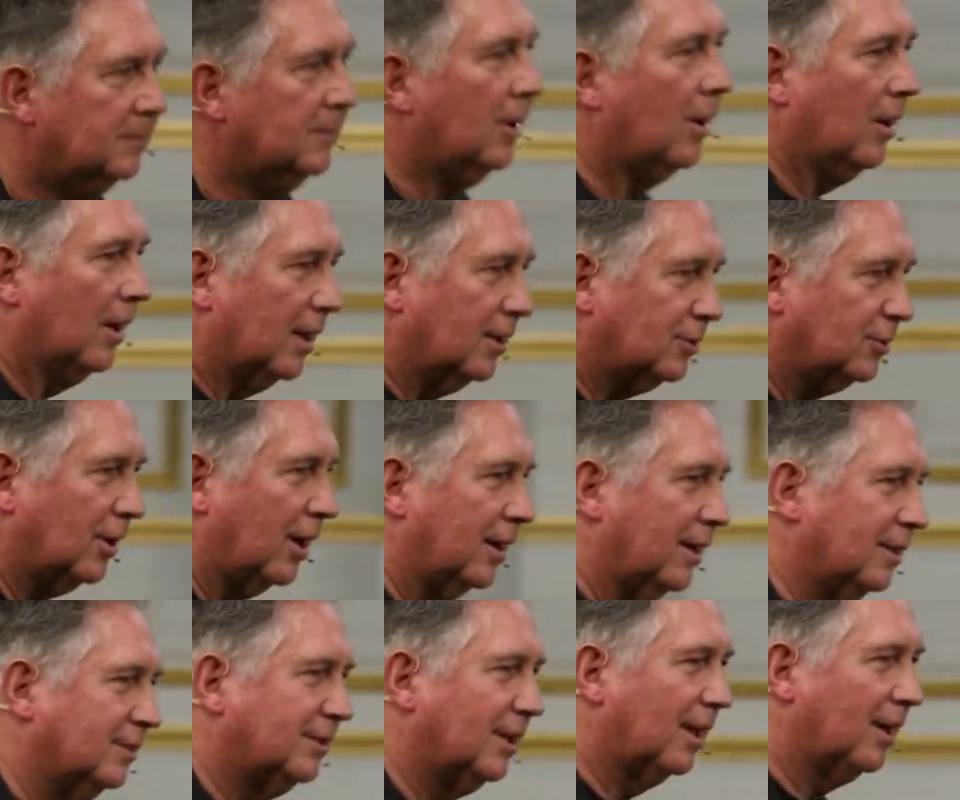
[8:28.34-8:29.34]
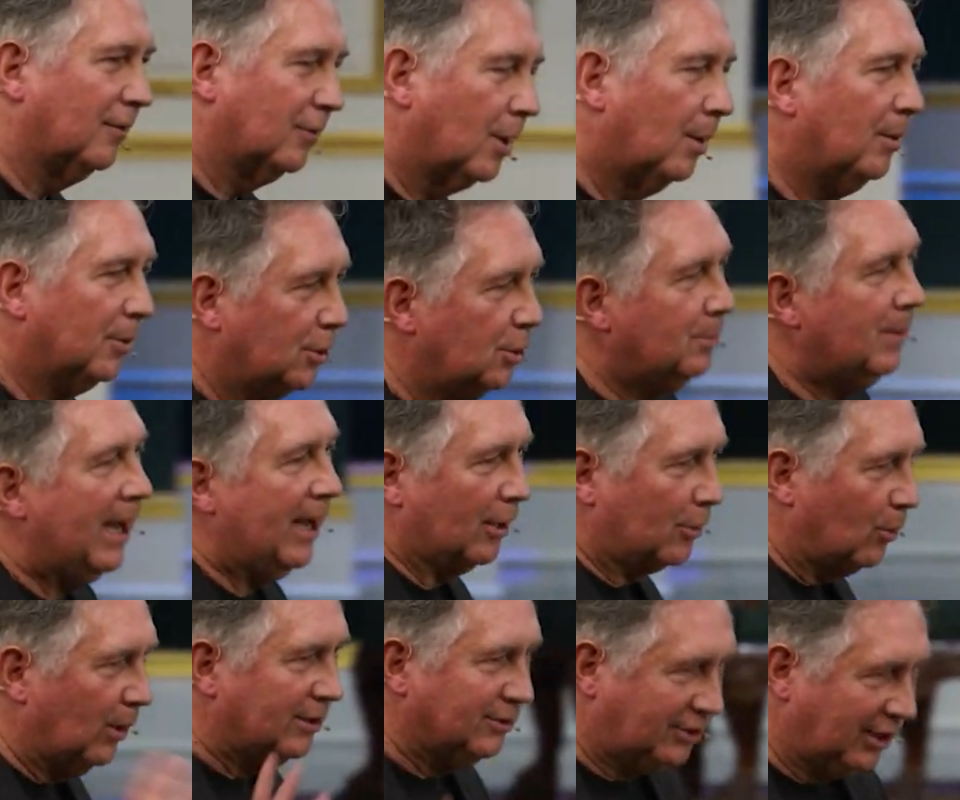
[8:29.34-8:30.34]
All right, let's try this out. Come on, you may have
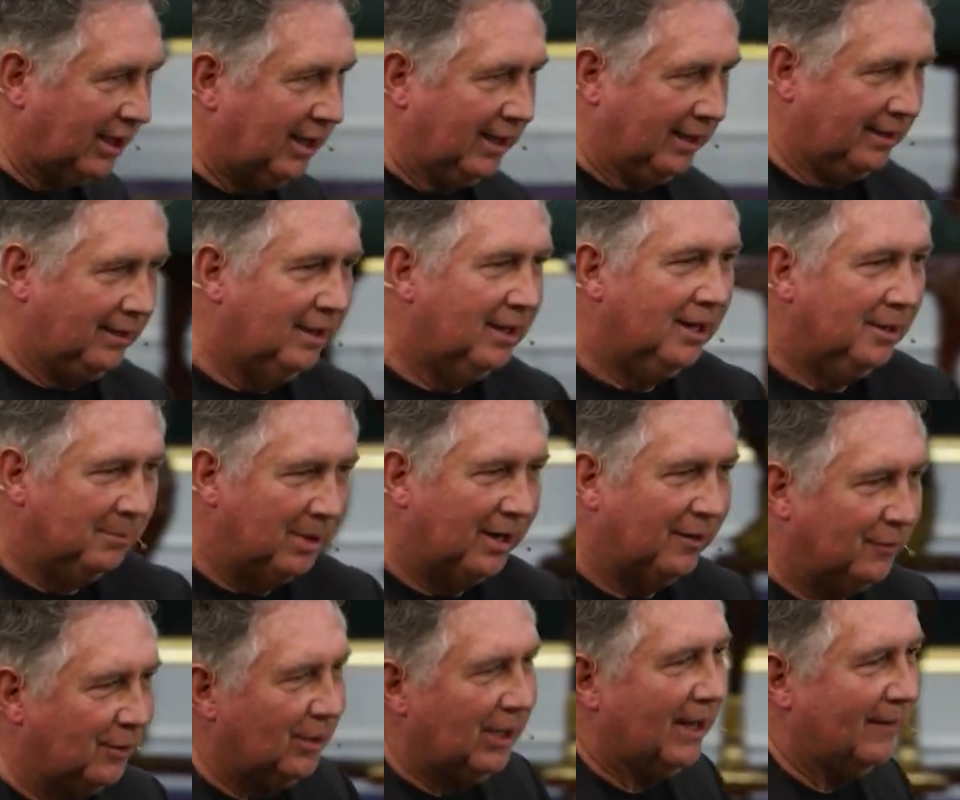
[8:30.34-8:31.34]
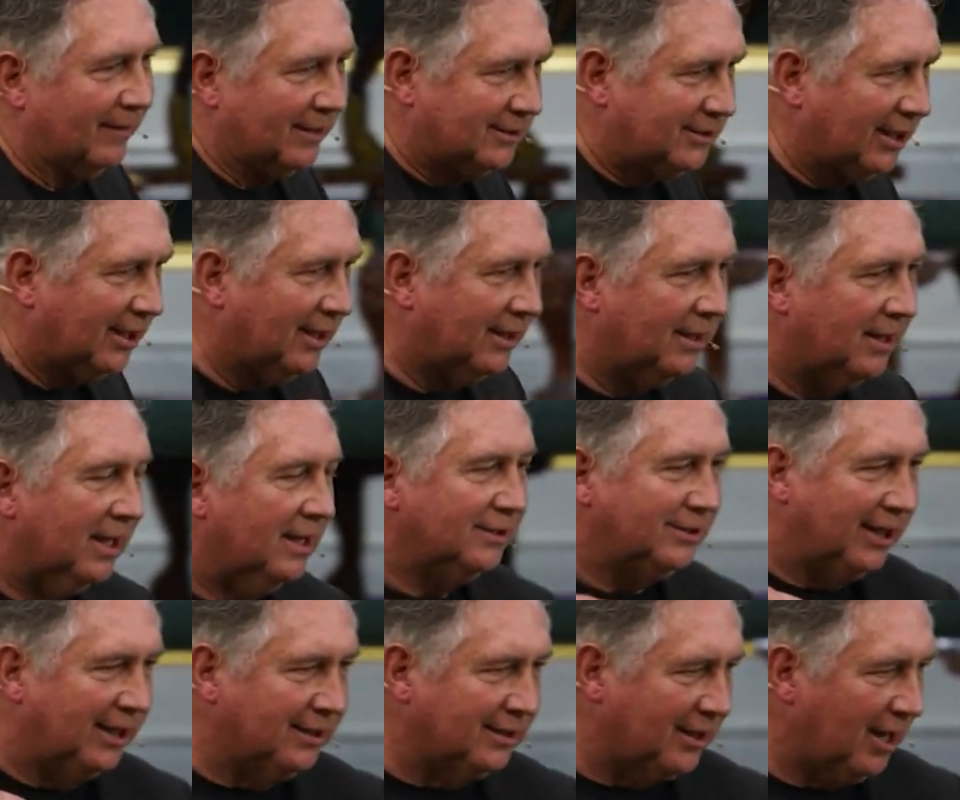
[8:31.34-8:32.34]
quit sinning, but if you live in sin,
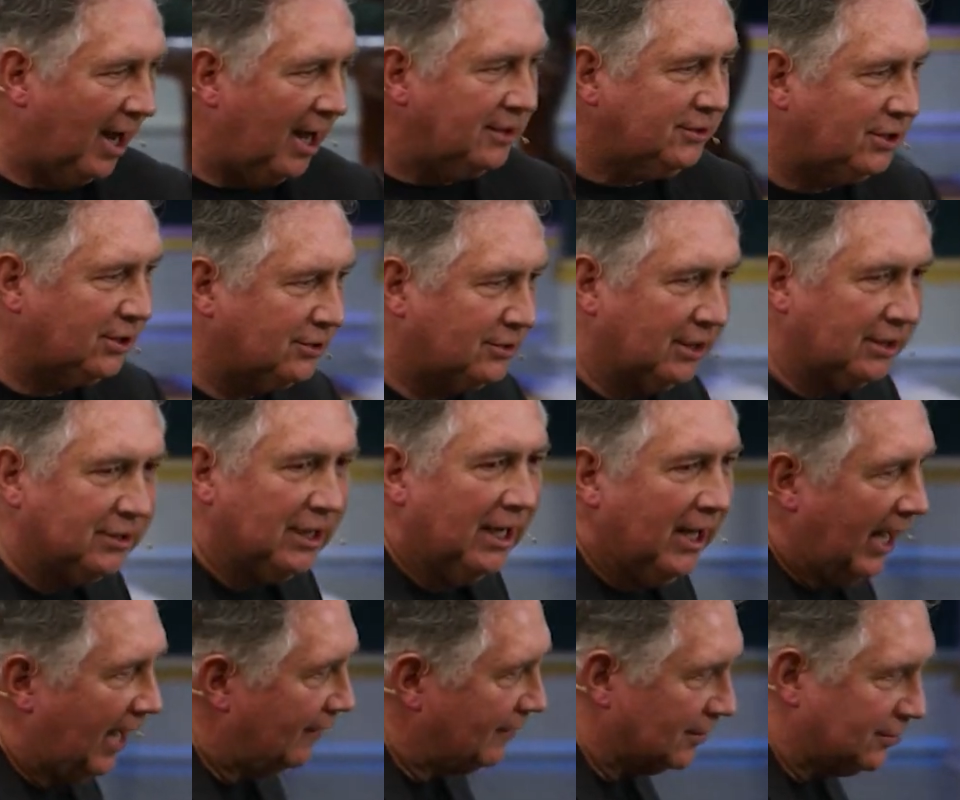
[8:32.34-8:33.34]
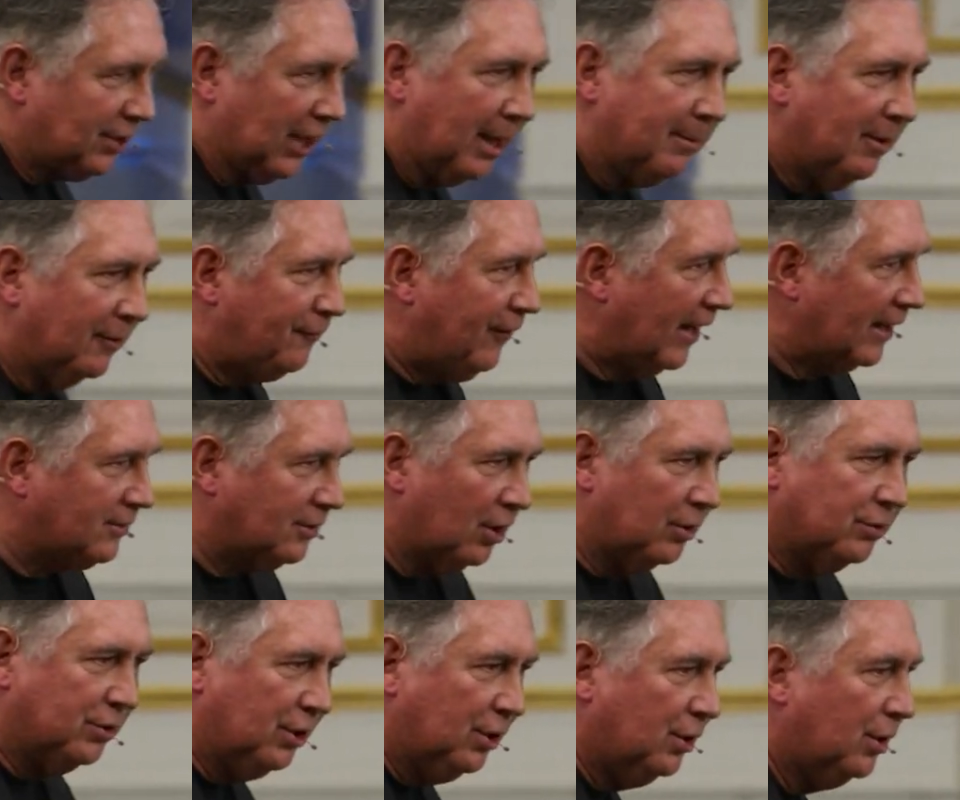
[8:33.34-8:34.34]
sin consciousness have the same effect
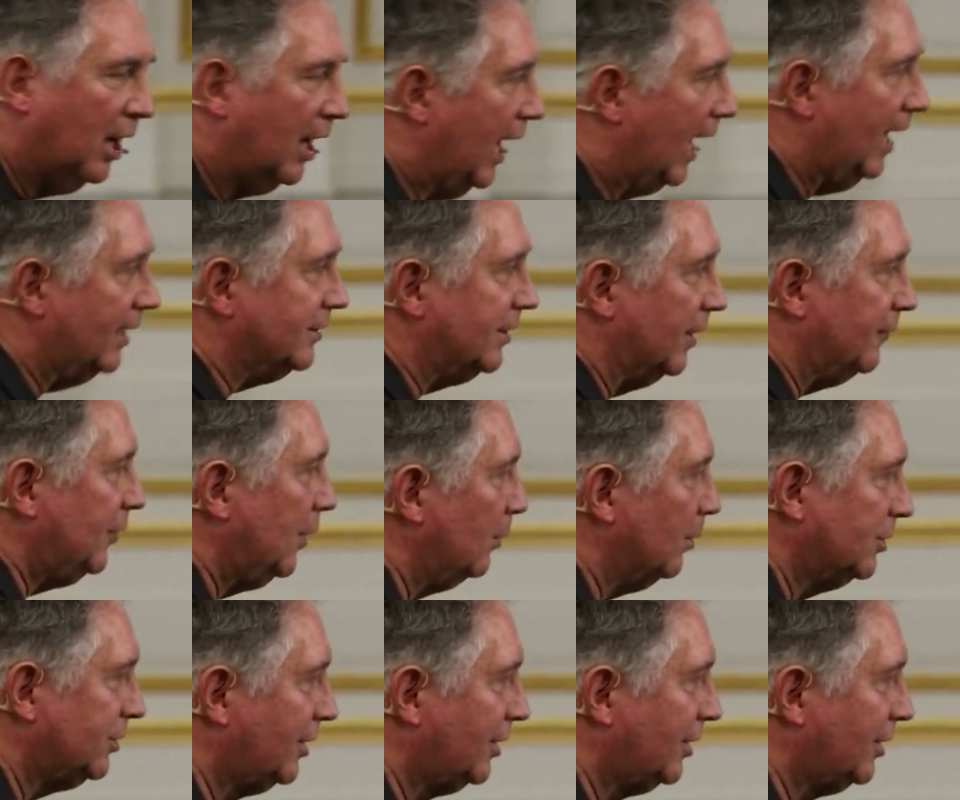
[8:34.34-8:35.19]
on you as if you were